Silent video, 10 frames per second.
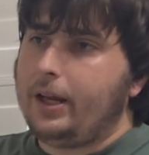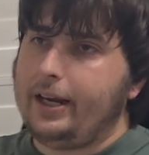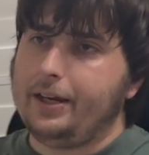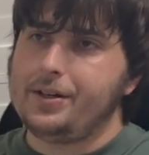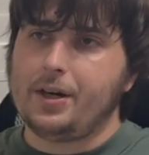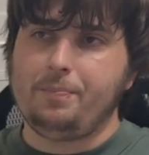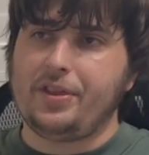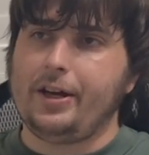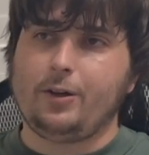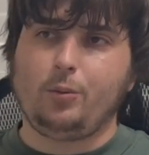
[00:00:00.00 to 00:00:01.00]
and up
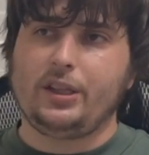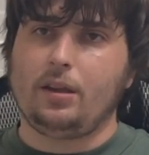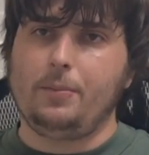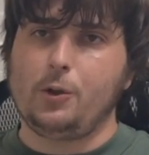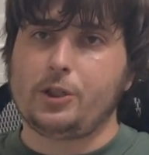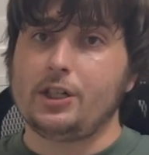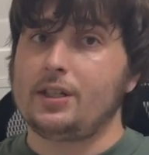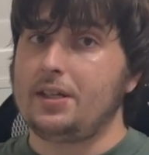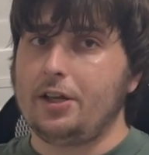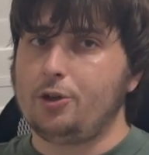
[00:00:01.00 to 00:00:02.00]
there with the most
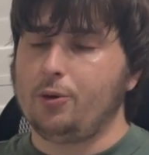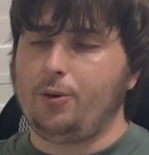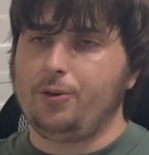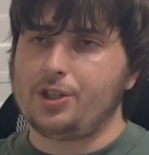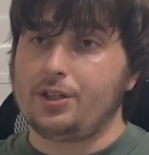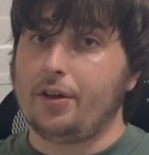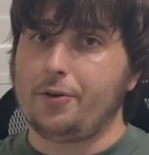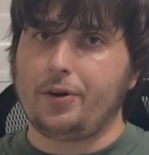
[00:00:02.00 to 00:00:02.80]
essential Southern